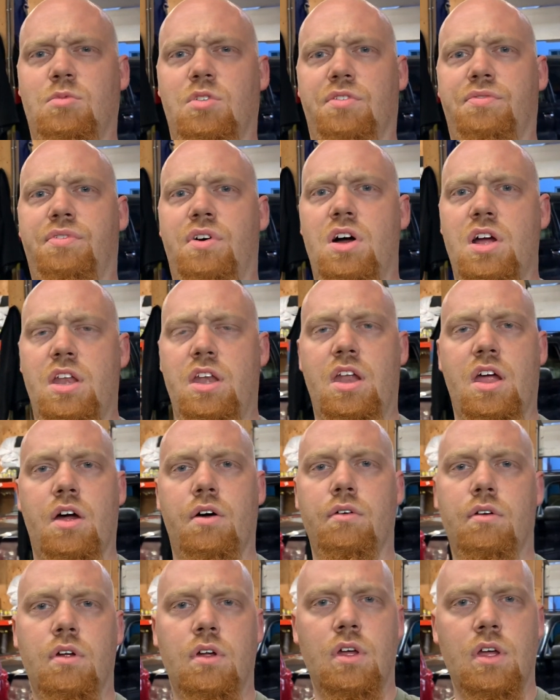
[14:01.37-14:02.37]
to find
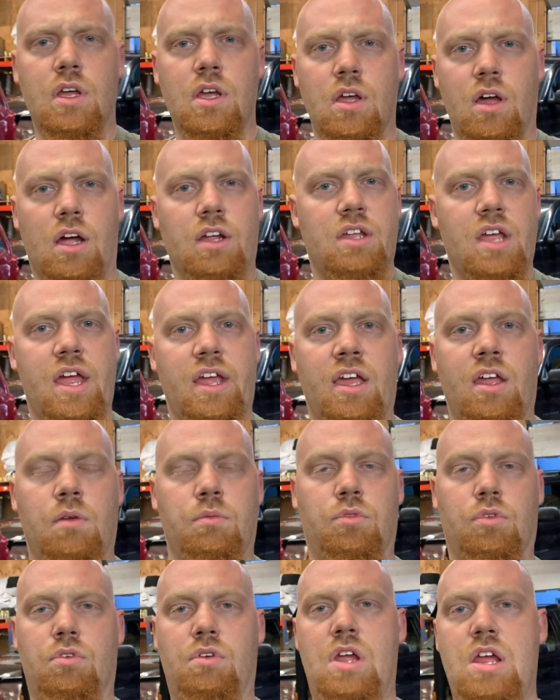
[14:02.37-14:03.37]
now. I can't get them
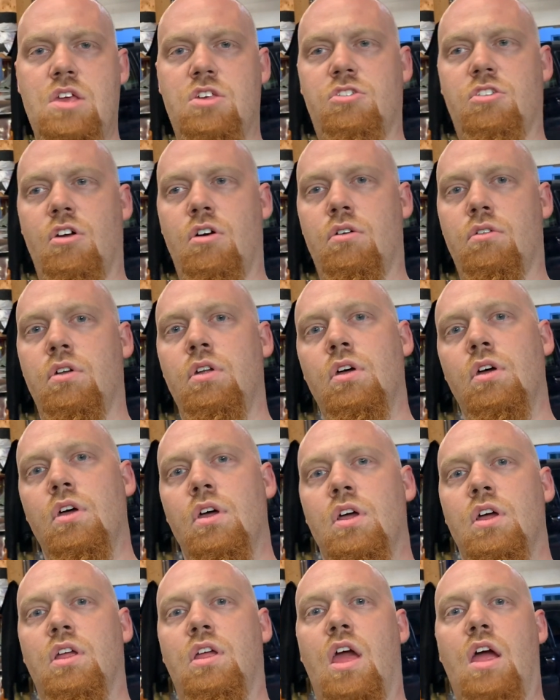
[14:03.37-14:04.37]
through Keystone.
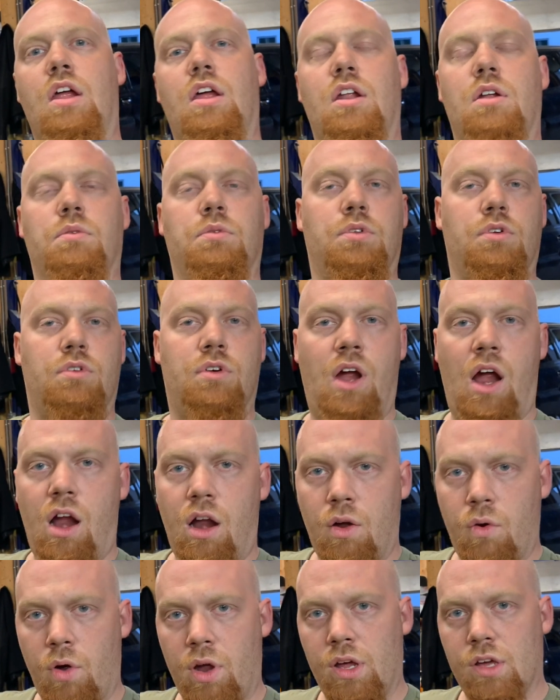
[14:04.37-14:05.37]
Can't get them through
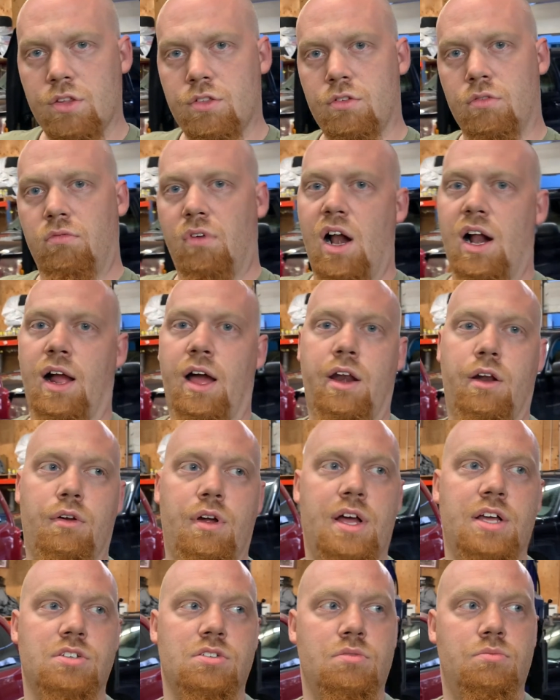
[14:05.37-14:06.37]
CarQuest. Rock Auto
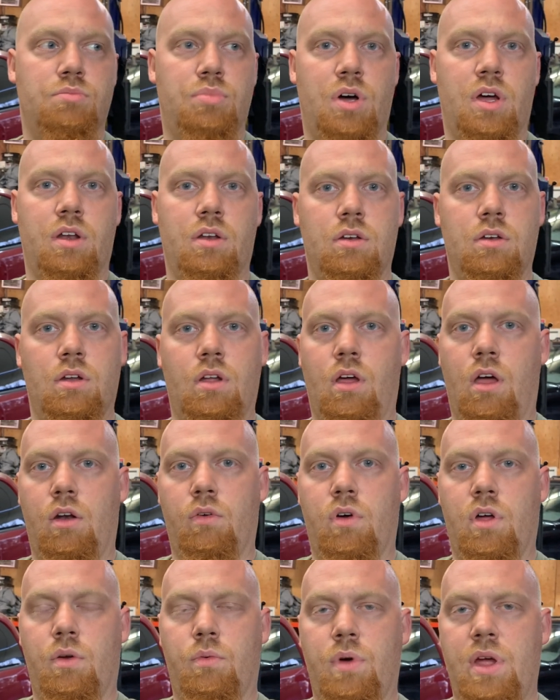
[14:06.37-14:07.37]
has them, but I don't
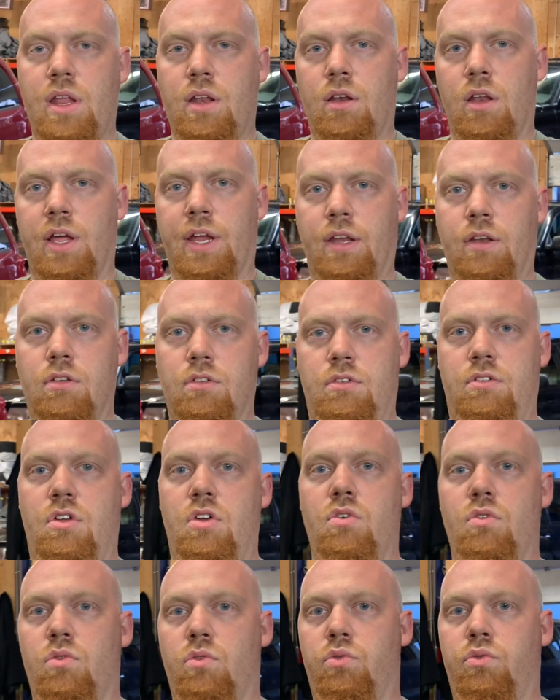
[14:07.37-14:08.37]
want to wait like
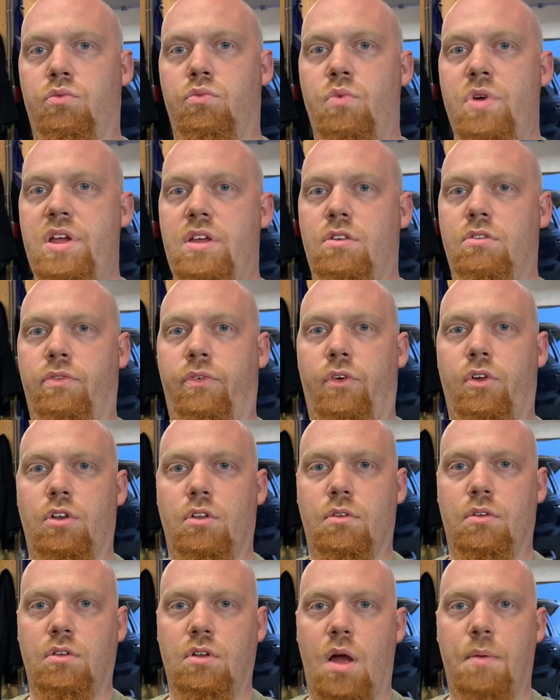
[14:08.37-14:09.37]
2 weeks for it
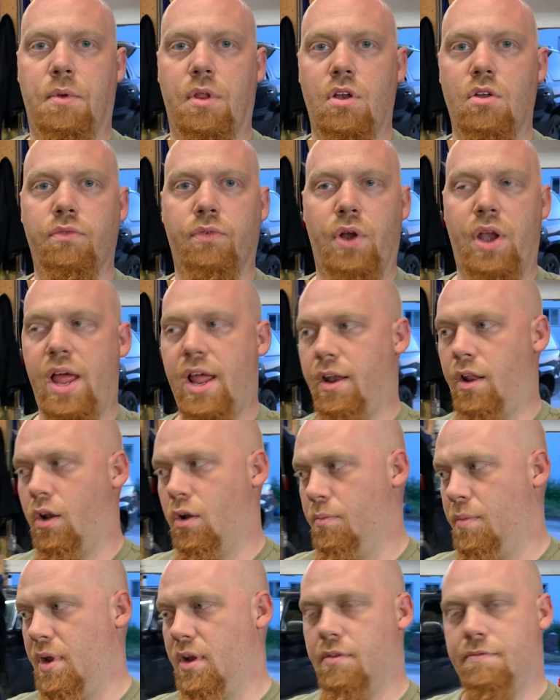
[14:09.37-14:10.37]
to come to Newfoundland and
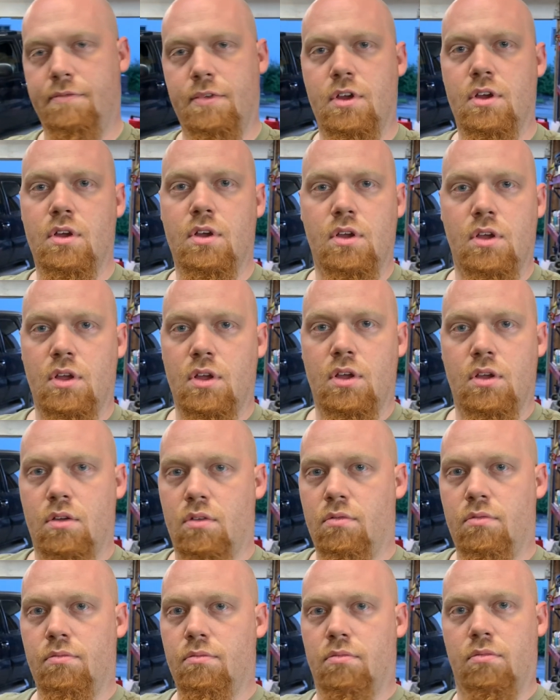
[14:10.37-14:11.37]
it'll be
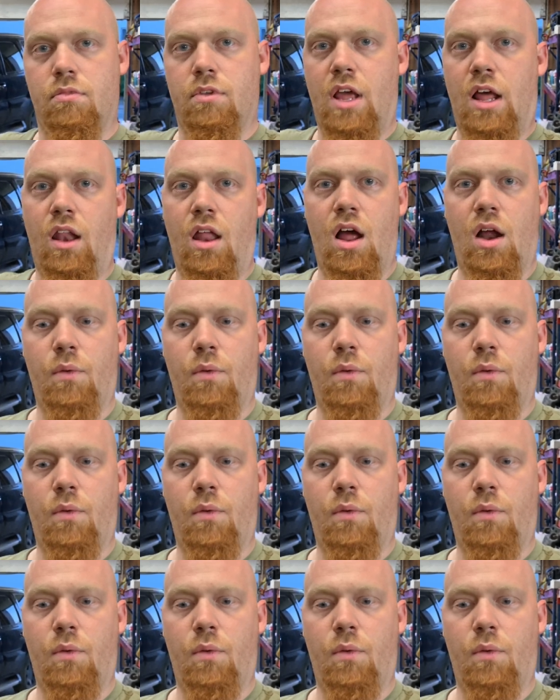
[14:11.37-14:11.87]
that long